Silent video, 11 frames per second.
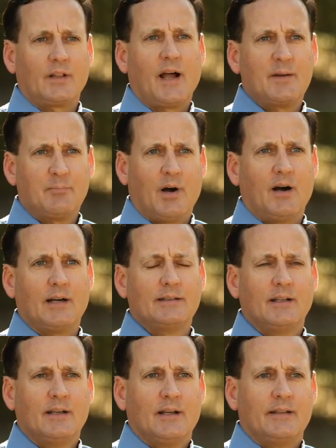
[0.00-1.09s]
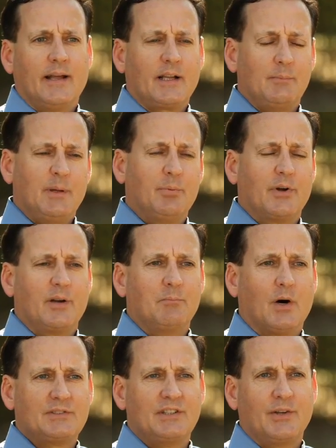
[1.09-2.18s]
with a light pod that can be put in
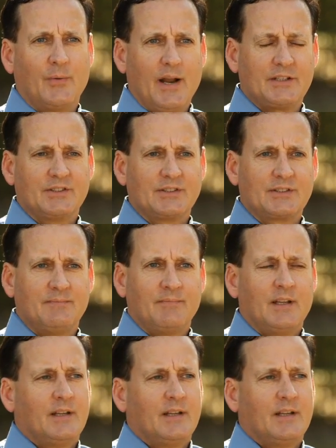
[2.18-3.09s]
multi directions.